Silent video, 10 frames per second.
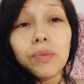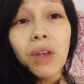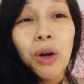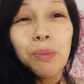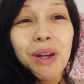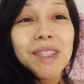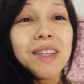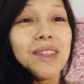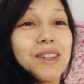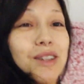I hope you guys
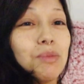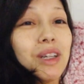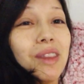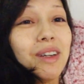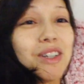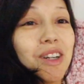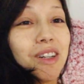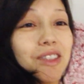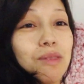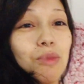get the term good luck
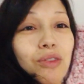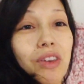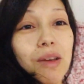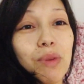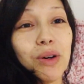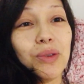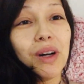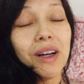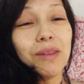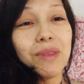Chuck. It's a movie about
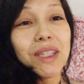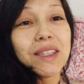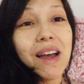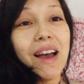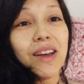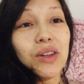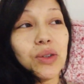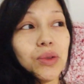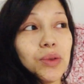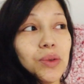this guy
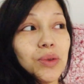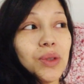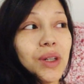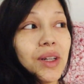who,